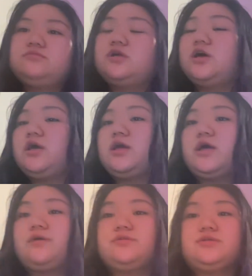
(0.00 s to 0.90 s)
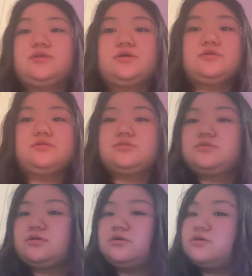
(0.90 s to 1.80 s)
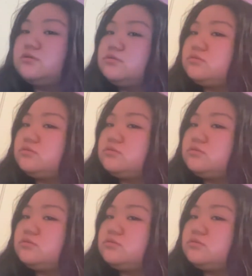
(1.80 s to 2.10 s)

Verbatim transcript: I have to tell it to Charles.